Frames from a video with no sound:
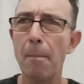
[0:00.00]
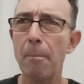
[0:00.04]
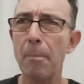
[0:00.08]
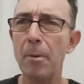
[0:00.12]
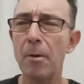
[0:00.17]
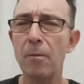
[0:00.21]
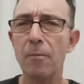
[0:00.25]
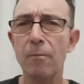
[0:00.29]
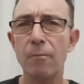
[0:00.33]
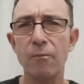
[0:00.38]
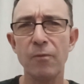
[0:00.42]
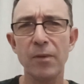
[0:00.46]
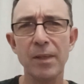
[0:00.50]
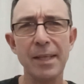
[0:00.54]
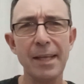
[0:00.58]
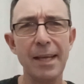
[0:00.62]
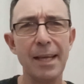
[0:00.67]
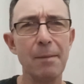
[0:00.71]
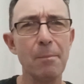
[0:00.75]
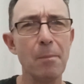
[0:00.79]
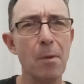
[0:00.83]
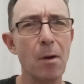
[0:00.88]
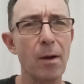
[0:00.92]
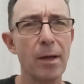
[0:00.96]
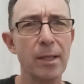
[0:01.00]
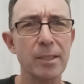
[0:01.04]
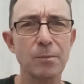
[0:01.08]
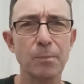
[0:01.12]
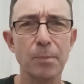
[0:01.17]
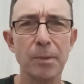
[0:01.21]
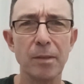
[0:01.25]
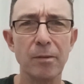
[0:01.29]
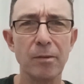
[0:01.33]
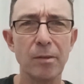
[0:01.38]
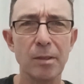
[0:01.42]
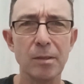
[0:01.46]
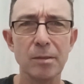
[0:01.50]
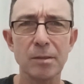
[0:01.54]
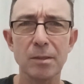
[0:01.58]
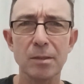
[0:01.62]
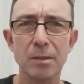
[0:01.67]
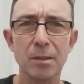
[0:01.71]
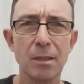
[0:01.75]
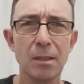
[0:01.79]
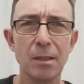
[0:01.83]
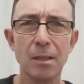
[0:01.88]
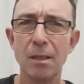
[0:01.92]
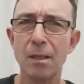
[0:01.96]
But forgetting my experience,
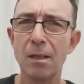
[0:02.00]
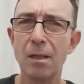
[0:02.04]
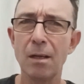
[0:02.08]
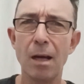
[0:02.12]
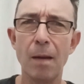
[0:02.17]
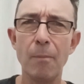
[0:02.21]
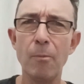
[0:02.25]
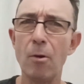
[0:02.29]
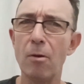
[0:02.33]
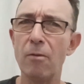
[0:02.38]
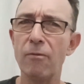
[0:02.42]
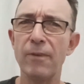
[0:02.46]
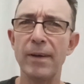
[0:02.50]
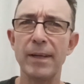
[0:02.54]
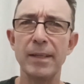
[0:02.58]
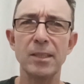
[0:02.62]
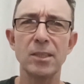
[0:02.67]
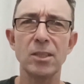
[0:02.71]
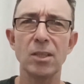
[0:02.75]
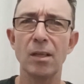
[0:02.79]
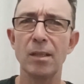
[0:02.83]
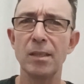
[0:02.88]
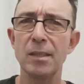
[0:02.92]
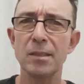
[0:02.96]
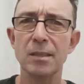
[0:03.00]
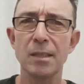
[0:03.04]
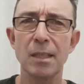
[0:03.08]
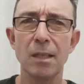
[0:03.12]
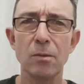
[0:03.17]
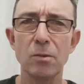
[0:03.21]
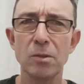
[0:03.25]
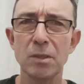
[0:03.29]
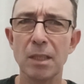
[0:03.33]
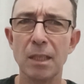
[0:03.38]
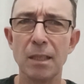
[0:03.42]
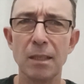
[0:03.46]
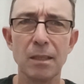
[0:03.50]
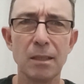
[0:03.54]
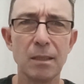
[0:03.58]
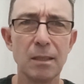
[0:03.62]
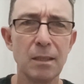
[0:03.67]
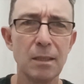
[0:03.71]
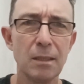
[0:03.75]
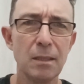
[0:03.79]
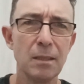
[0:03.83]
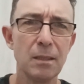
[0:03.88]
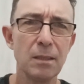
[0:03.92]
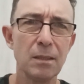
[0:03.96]
I'm not a fan of Chinese culture.
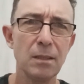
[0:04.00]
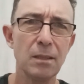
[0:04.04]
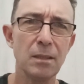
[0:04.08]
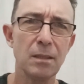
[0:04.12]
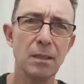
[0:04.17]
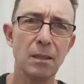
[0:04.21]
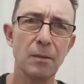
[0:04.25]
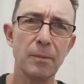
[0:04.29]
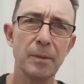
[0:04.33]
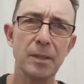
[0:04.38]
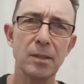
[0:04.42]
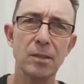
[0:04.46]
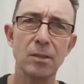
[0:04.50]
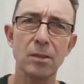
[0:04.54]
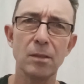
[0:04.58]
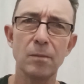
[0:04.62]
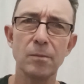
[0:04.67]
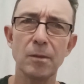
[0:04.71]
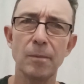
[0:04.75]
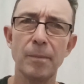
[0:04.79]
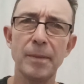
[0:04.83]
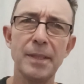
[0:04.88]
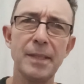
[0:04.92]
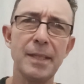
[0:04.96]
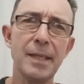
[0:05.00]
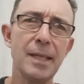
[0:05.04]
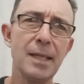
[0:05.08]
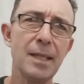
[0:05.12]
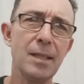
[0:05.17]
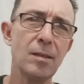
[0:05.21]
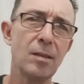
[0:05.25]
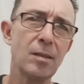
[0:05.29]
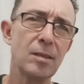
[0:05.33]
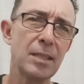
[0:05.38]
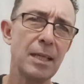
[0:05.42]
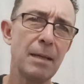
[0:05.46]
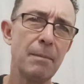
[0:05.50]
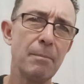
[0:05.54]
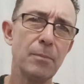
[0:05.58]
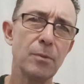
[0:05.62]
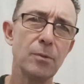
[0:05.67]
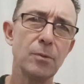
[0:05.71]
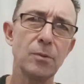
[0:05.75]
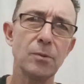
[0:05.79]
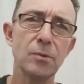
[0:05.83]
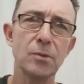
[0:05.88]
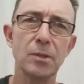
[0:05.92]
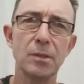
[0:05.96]
You know, in terms, I mean, yeah, the
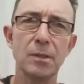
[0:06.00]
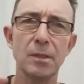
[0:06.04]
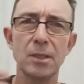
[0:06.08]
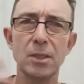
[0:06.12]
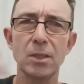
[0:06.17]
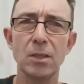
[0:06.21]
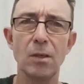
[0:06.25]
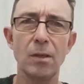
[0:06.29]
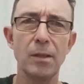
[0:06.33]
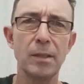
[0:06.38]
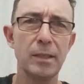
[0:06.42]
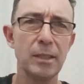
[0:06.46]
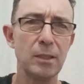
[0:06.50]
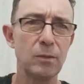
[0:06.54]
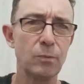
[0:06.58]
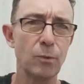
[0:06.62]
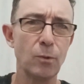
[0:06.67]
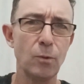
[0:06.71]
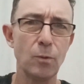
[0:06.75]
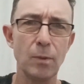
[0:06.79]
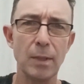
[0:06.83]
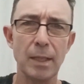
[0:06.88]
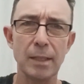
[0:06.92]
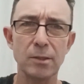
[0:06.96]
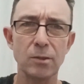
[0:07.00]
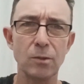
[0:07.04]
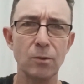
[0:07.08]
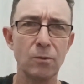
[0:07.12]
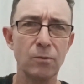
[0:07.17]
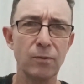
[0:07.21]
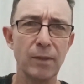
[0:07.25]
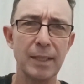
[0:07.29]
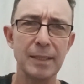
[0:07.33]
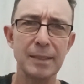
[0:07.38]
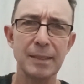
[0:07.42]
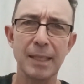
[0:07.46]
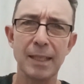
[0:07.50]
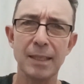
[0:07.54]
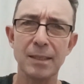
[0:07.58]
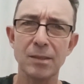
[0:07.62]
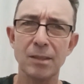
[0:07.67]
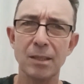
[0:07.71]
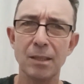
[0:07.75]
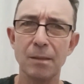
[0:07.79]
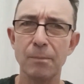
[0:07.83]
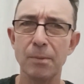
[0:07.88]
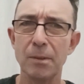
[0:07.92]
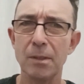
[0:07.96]
temples and the Chinese wall, that's all
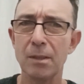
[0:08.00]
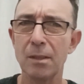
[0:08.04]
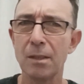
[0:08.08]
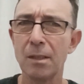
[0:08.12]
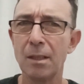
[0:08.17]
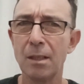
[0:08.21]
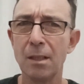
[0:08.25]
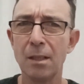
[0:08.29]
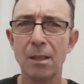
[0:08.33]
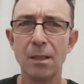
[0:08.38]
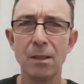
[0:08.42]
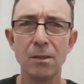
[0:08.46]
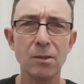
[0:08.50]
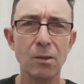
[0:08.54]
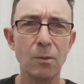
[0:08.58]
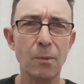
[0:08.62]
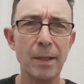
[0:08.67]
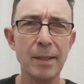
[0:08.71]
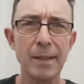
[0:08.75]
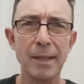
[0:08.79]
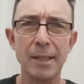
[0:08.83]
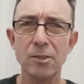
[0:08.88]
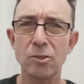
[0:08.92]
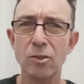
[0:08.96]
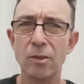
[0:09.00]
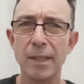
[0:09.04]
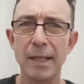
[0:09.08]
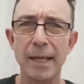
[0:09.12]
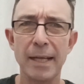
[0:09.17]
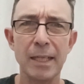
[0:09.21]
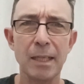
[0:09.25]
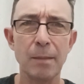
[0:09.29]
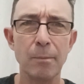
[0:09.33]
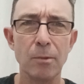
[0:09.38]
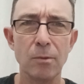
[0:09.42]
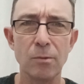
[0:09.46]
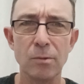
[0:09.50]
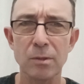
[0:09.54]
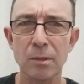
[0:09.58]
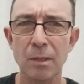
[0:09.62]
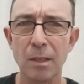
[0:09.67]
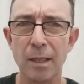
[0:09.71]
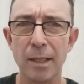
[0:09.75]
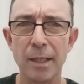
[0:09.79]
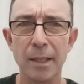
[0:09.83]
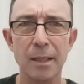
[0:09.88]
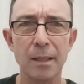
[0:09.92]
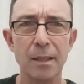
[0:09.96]
fantastic. But the way they treat animals,
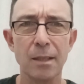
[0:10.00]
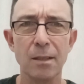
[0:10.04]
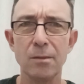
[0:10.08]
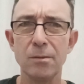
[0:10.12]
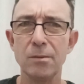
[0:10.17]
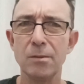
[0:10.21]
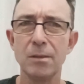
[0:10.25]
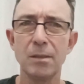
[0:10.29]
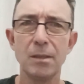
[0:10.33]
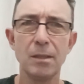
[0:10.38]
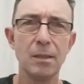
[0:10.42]
like, you know,